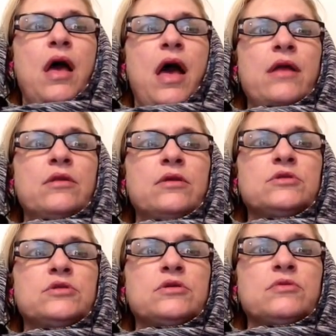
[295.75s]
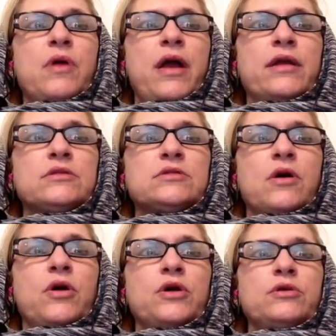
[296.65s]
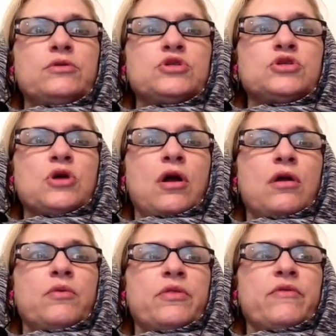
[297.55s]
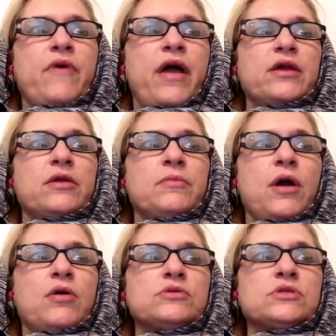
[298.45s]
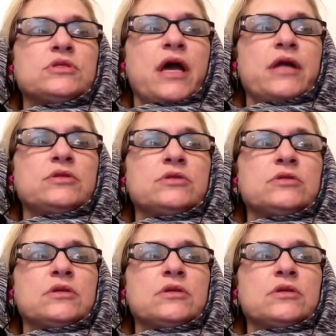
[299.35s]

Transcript: I looked to the right and saw a huge jar with a vacuum hose attached.